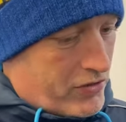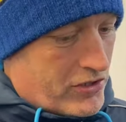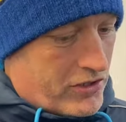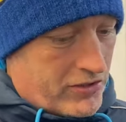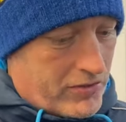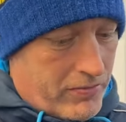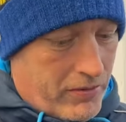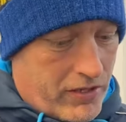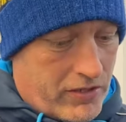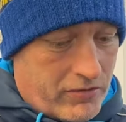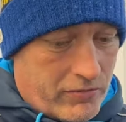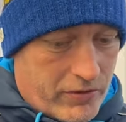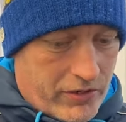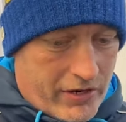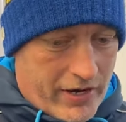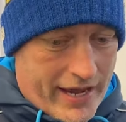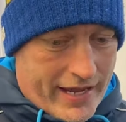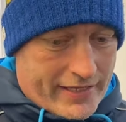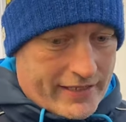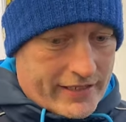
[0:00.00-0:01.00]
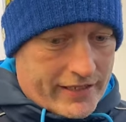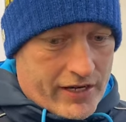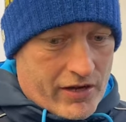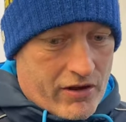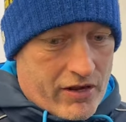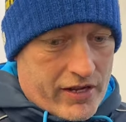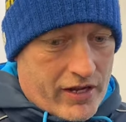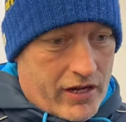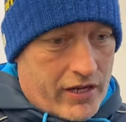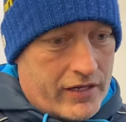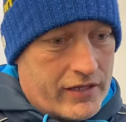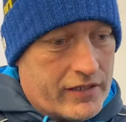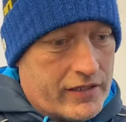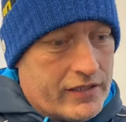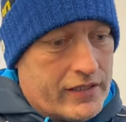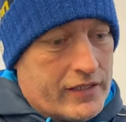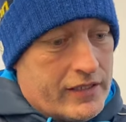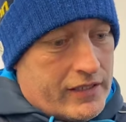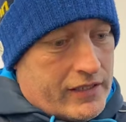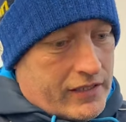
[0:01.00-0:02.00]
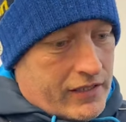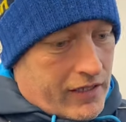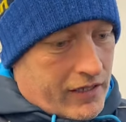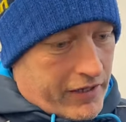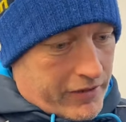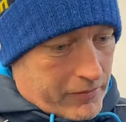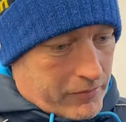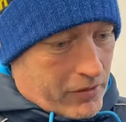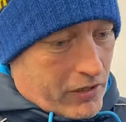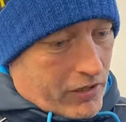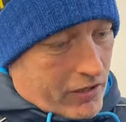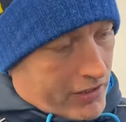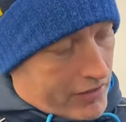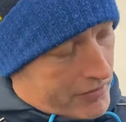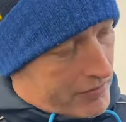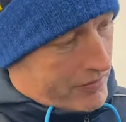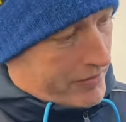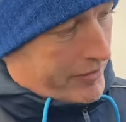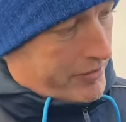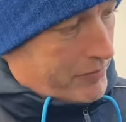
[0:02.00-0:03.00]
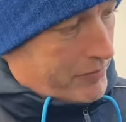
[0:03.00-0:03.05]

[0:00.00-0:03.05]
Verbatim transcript: disappointed with our handling early on. A lot of ball, lot